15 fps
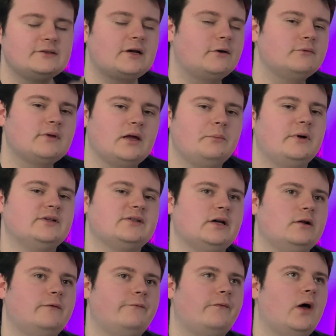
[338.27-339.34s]
Channels like
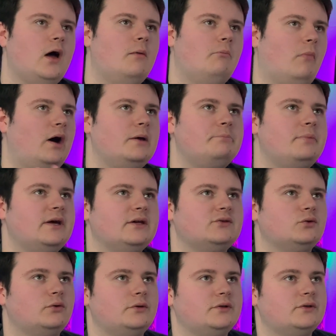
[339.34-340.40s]
myself, my biggest
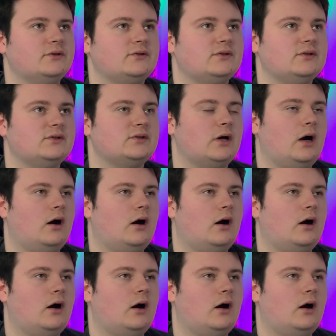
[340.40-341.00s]
audiences